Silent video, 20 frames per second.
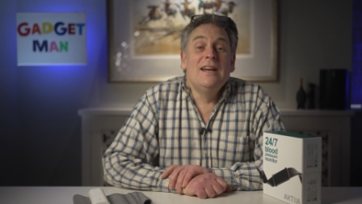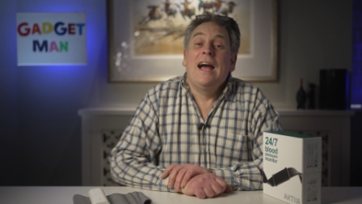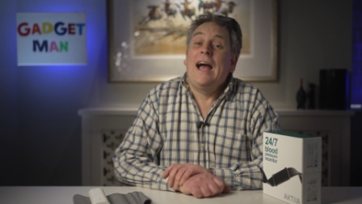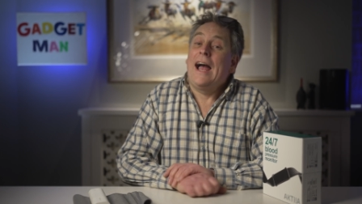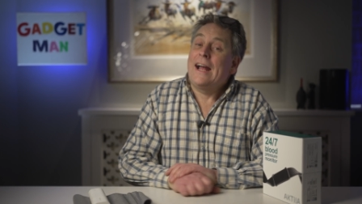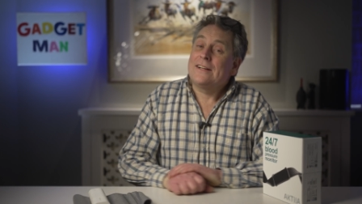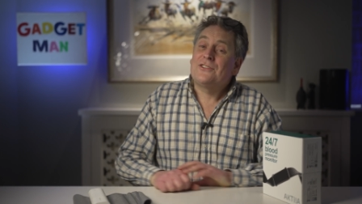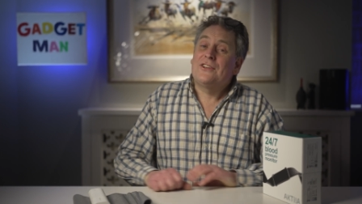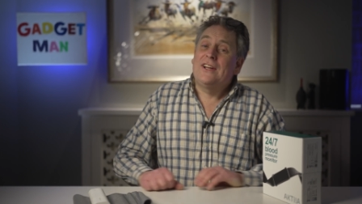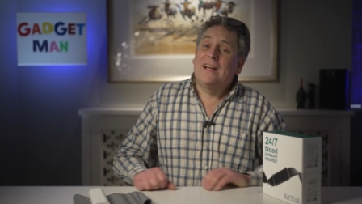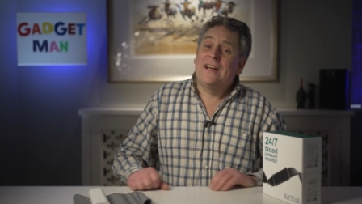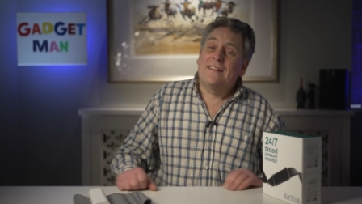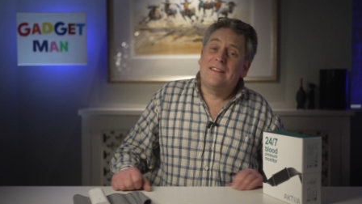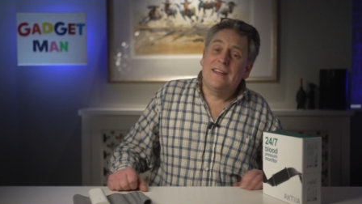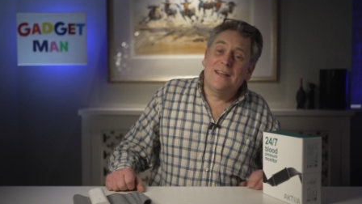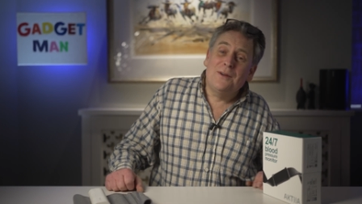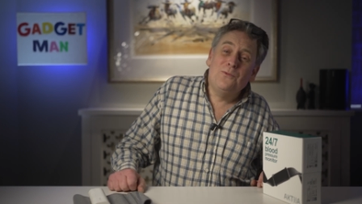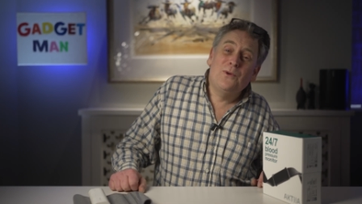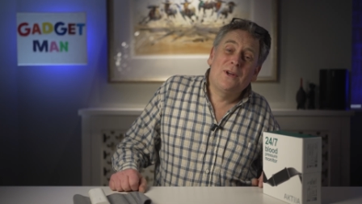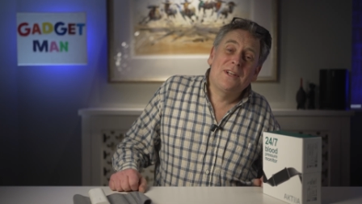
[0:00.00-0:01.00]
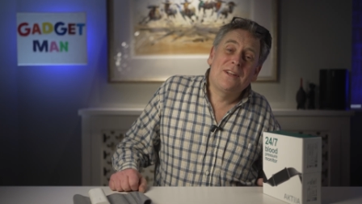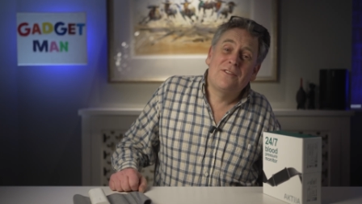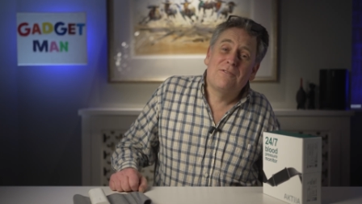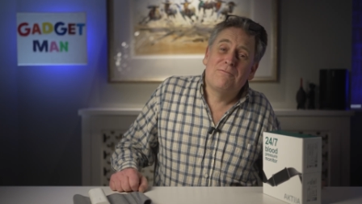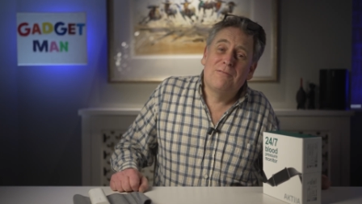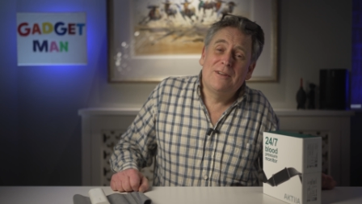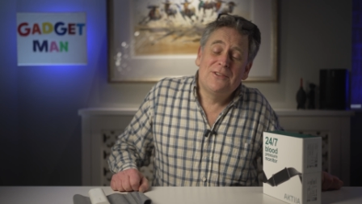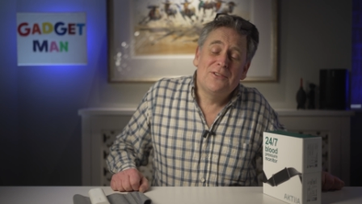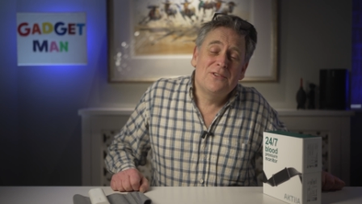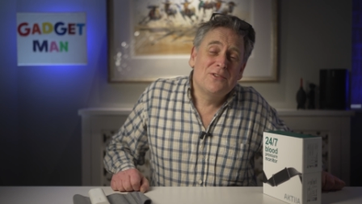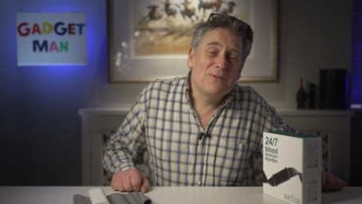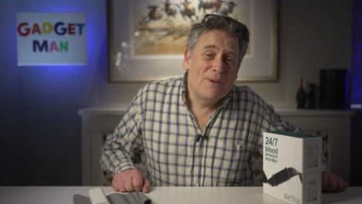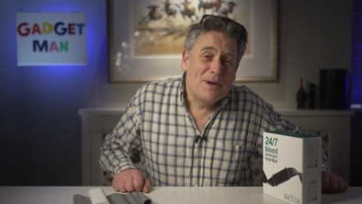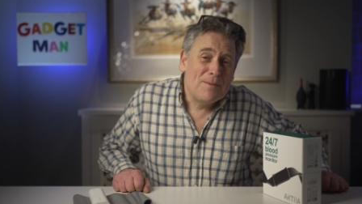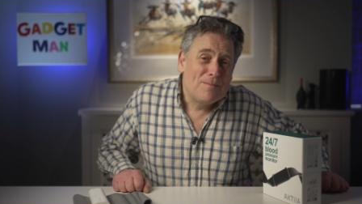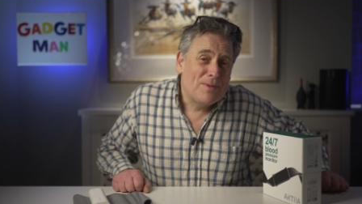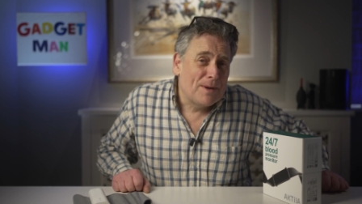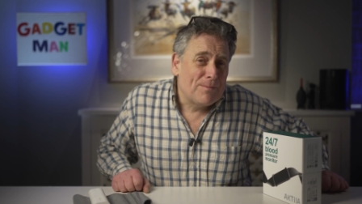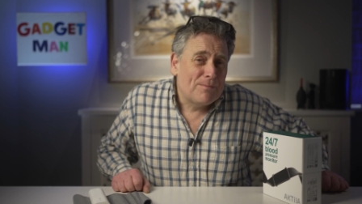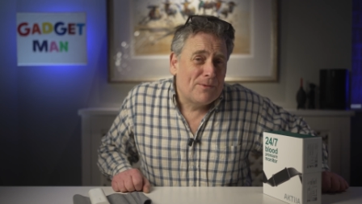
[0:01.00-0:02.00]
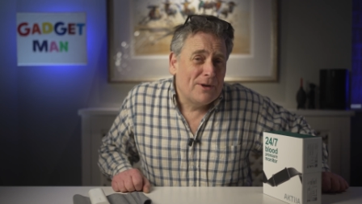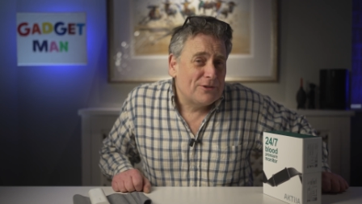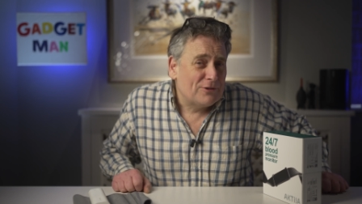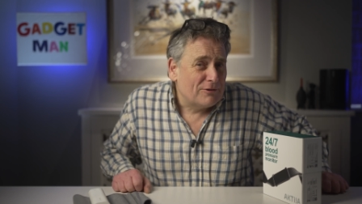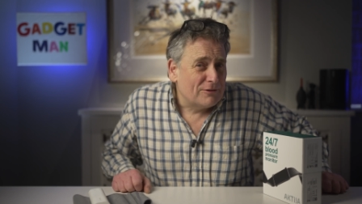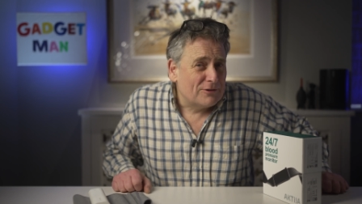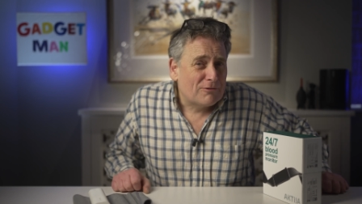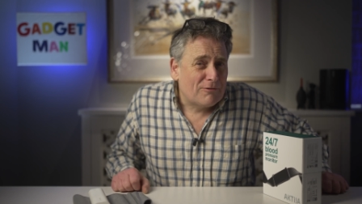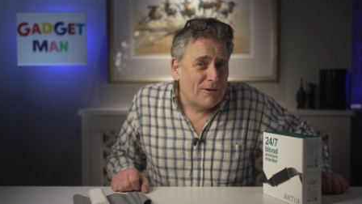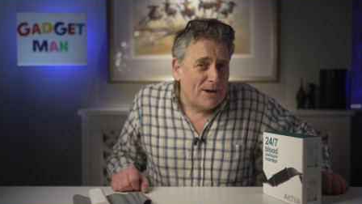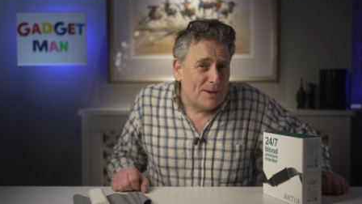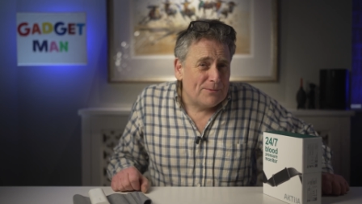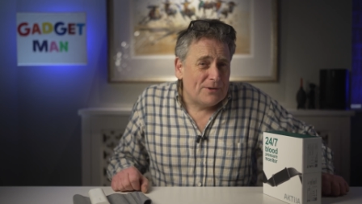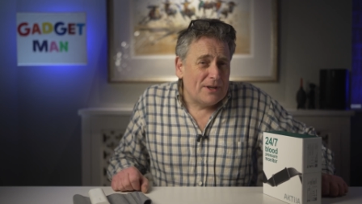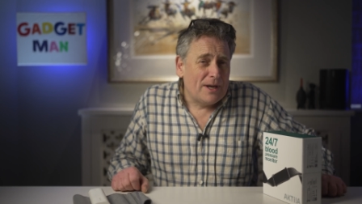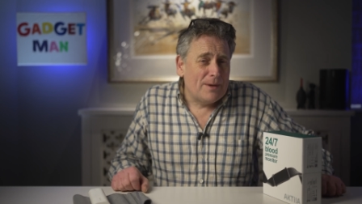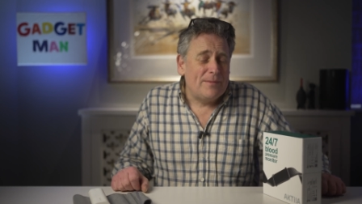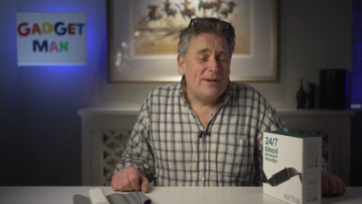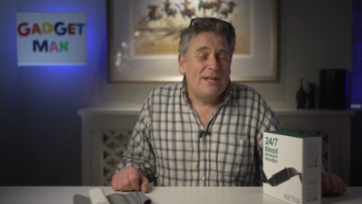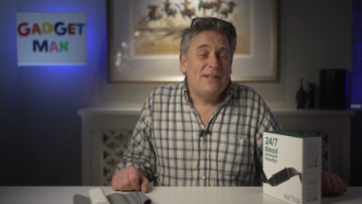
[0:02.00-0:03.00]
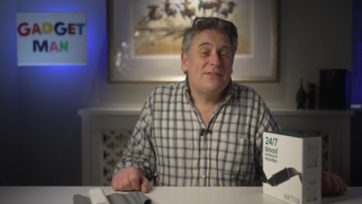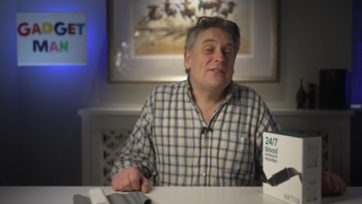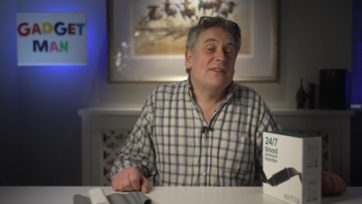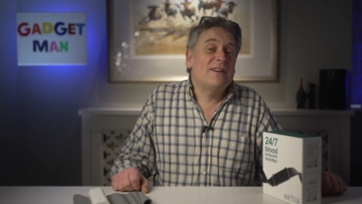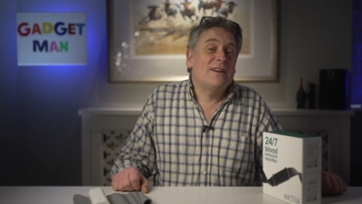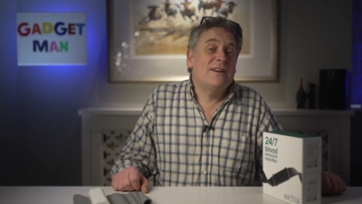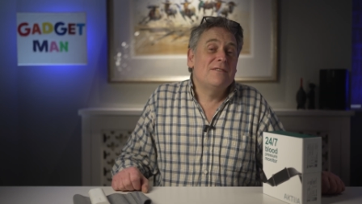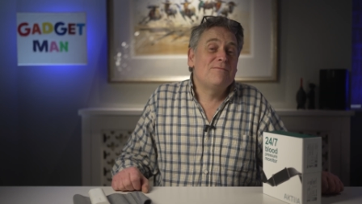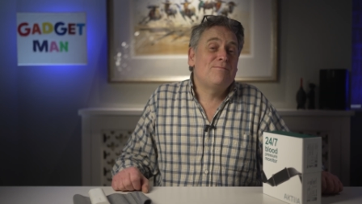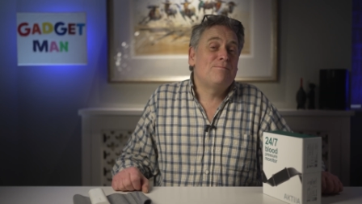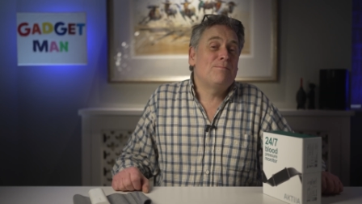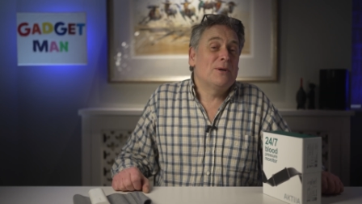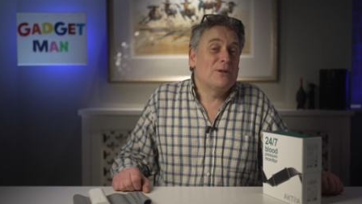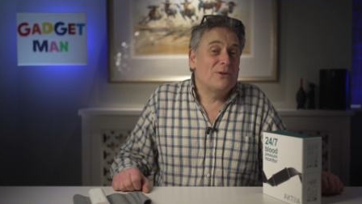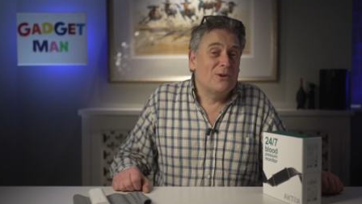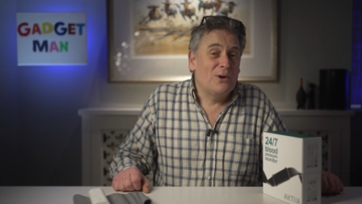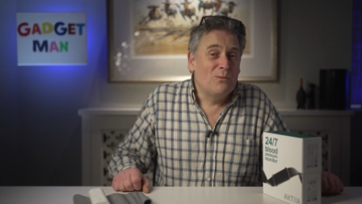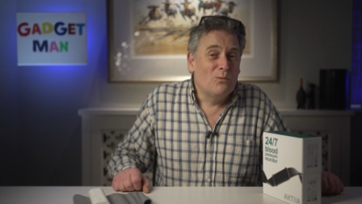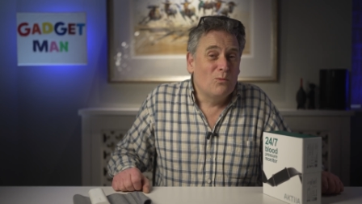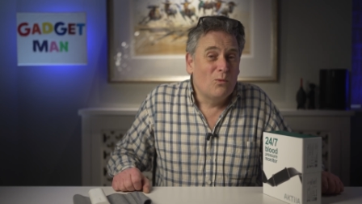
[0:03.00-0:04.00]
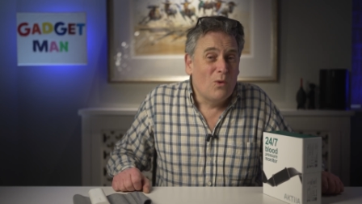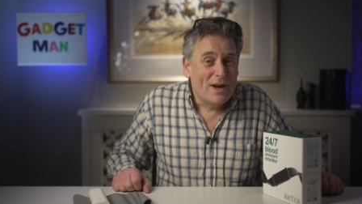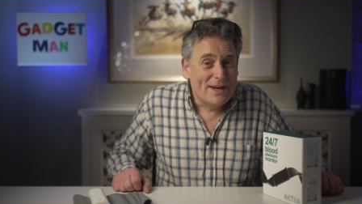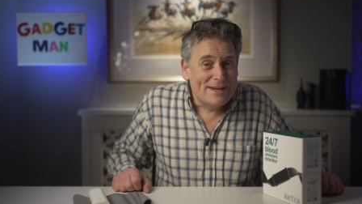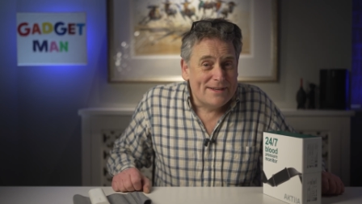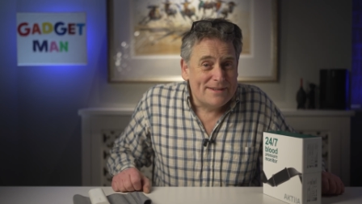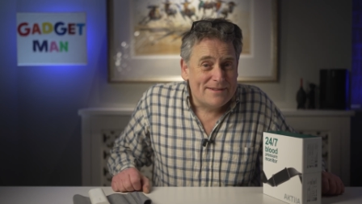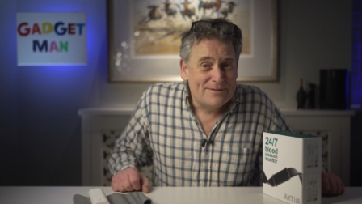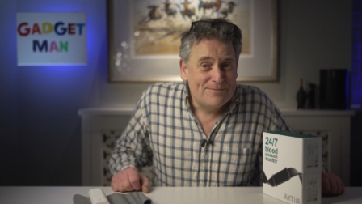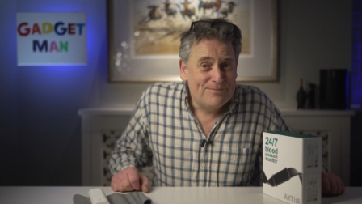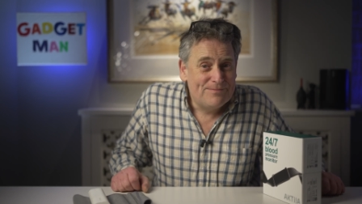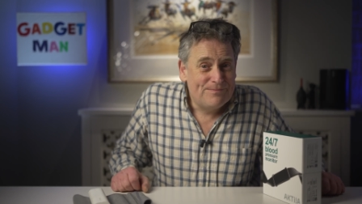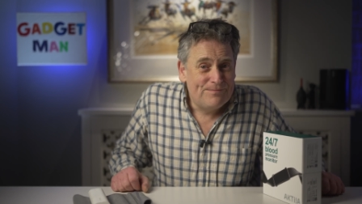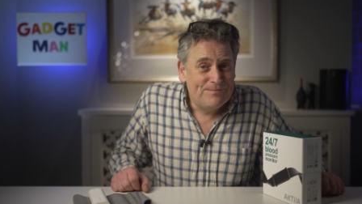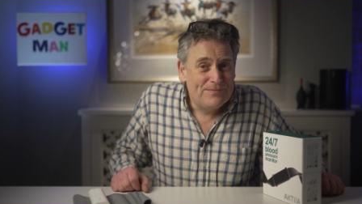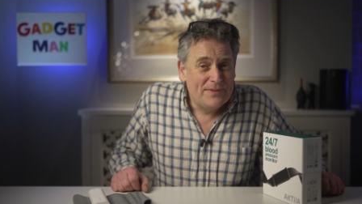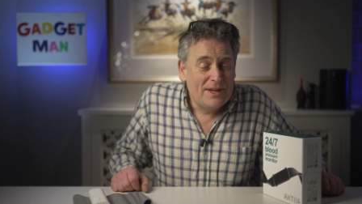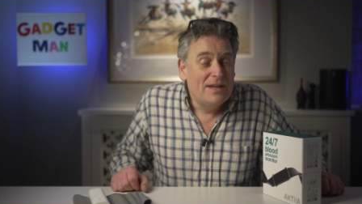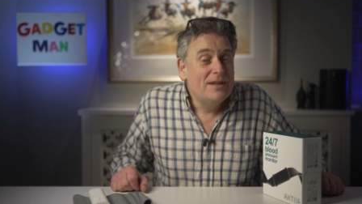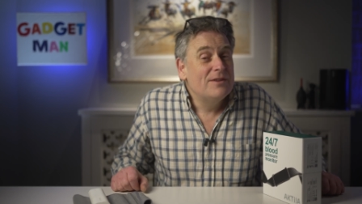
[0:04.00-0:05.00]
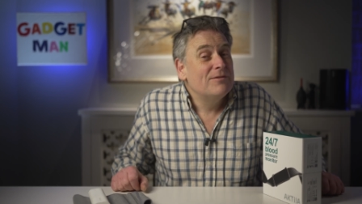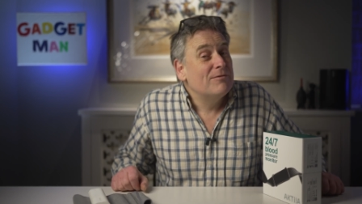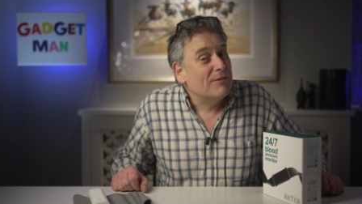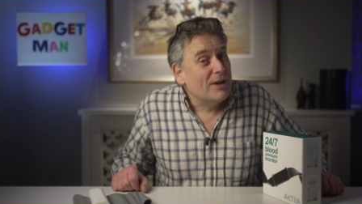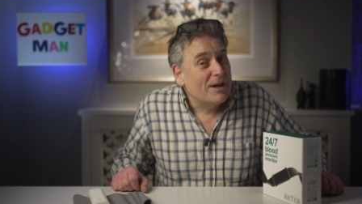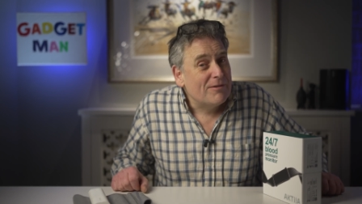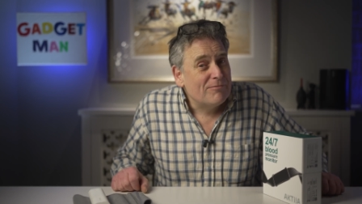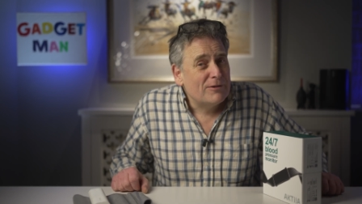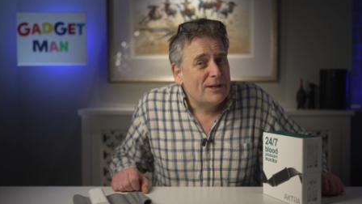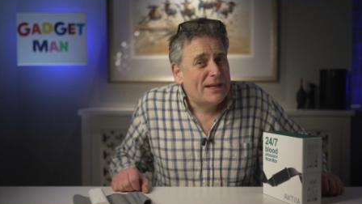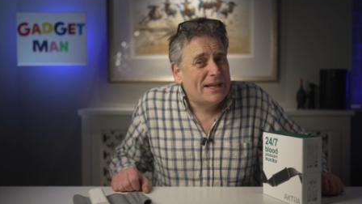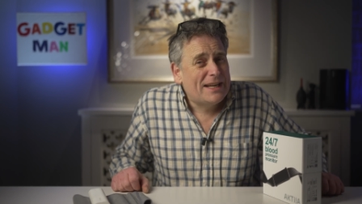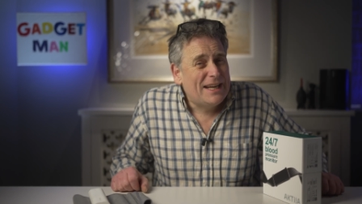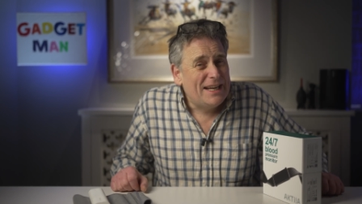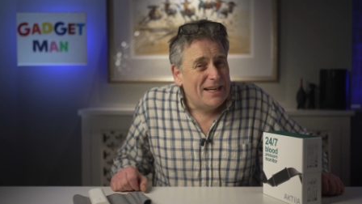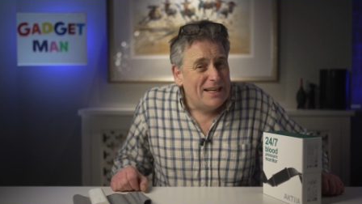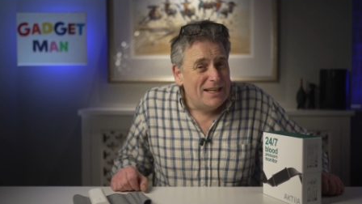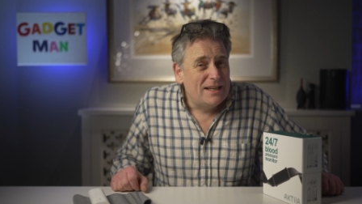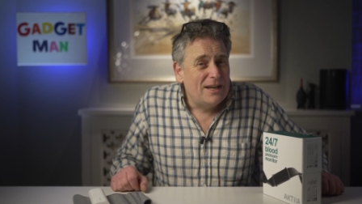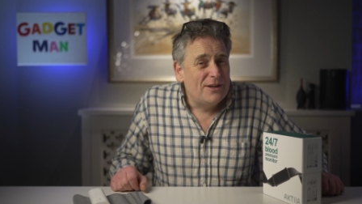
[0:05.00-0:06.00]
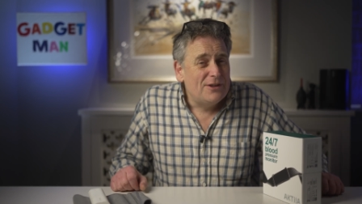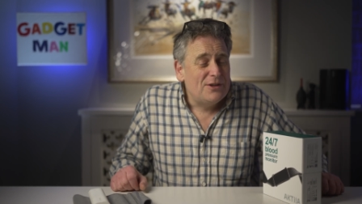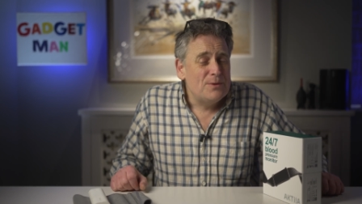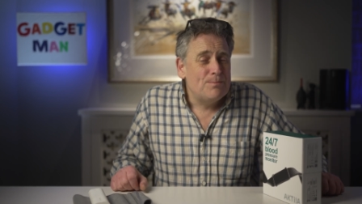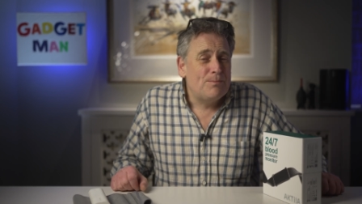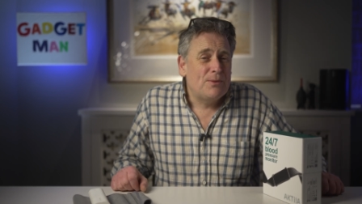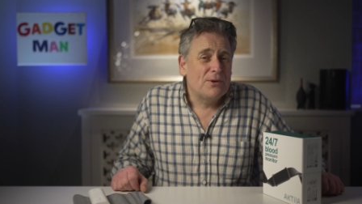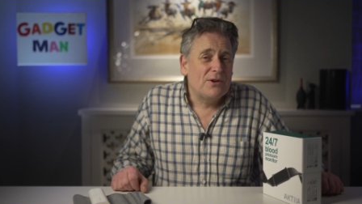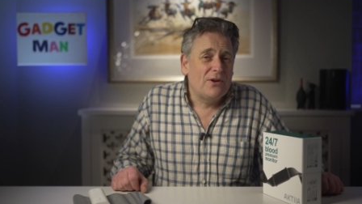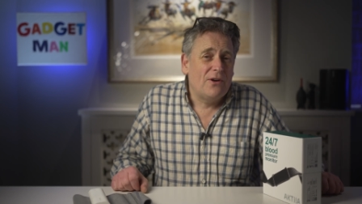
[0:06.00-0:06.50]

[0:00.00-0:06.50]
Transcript: Actually, I think one of the reasons my blood pressure has crept up is that I've put on weight. For every kilo you put